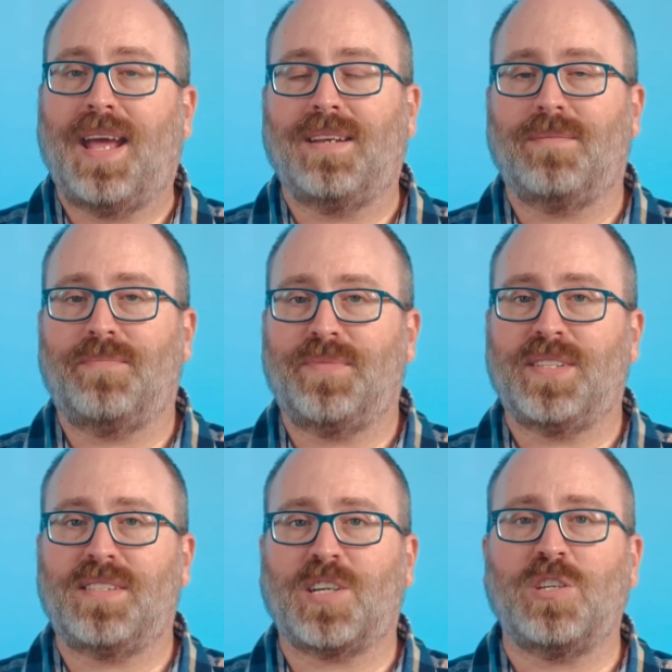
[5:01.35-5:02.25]
And
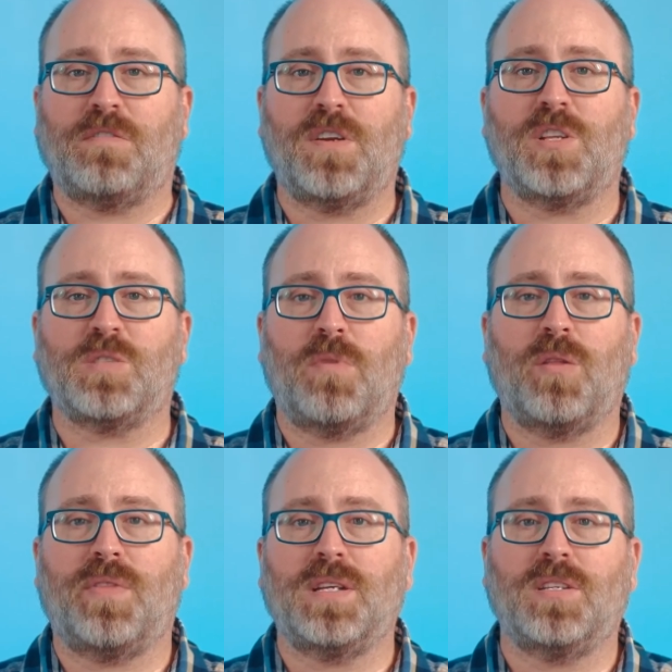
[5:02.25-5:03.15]
this is actually a fairly
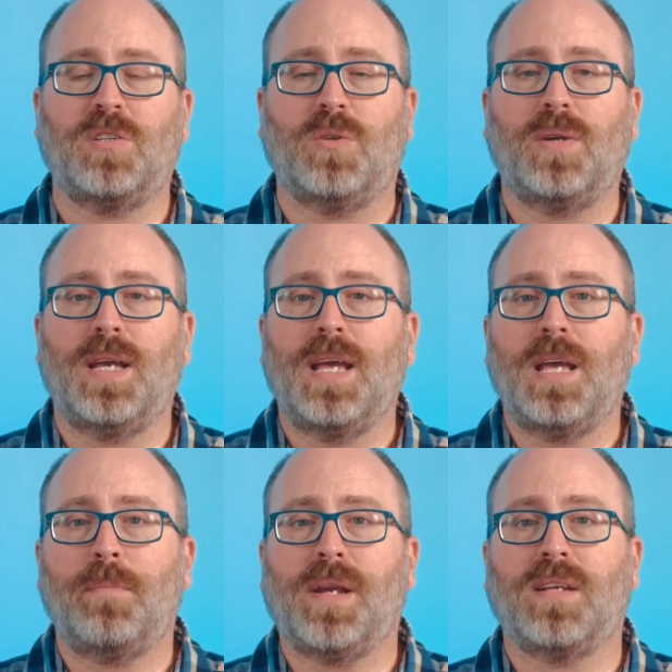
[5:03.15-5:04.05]
smart thing to do
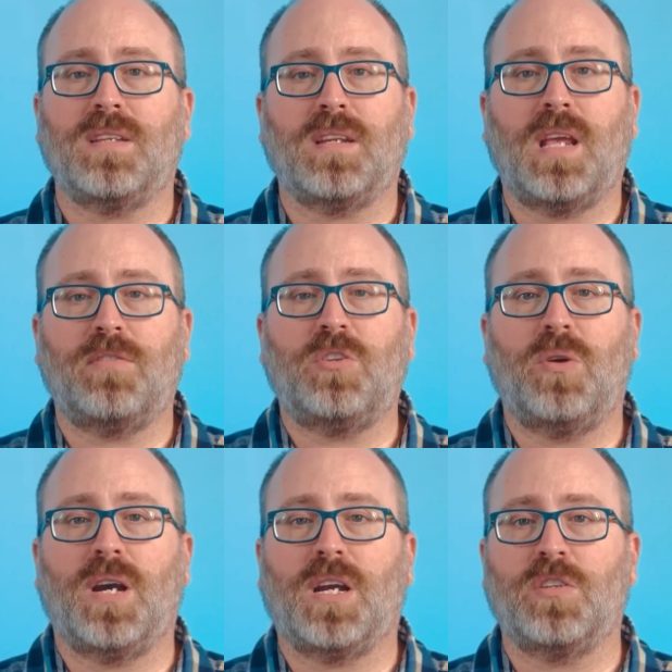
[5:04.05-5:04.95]
because it gives
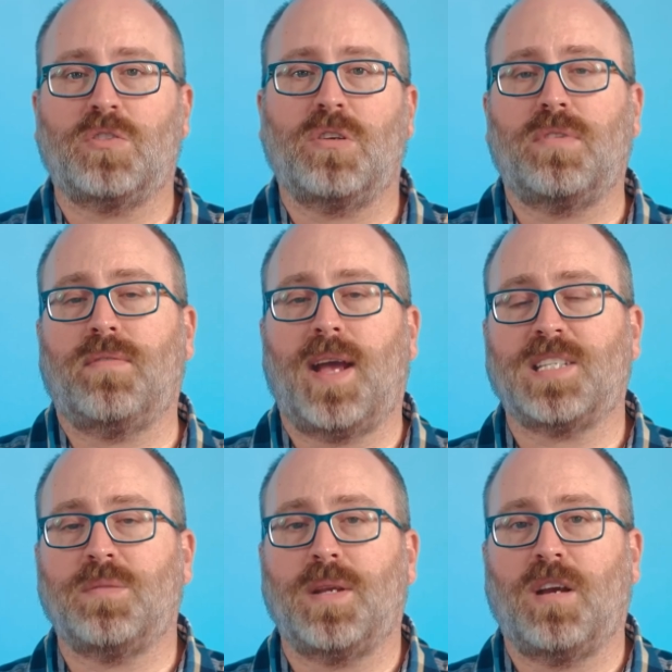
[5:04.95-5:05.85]
you a conservative
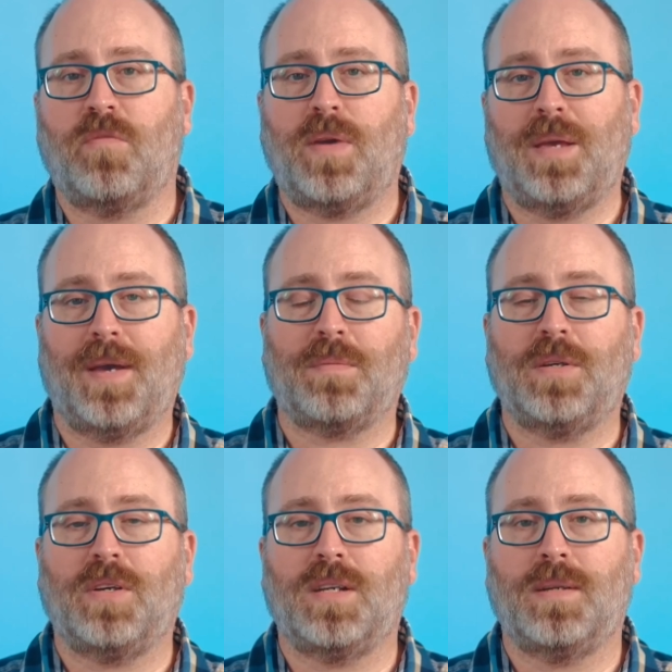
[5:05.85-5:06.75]
estimate of
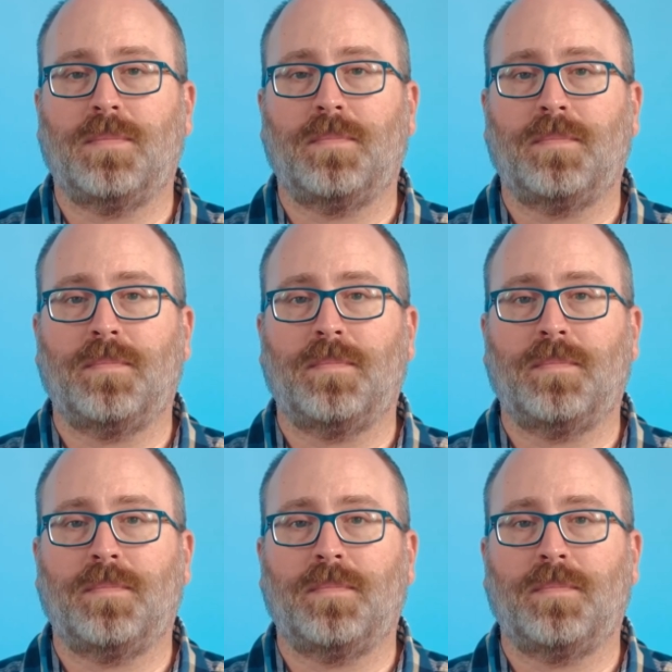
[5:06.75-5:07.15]
payback period.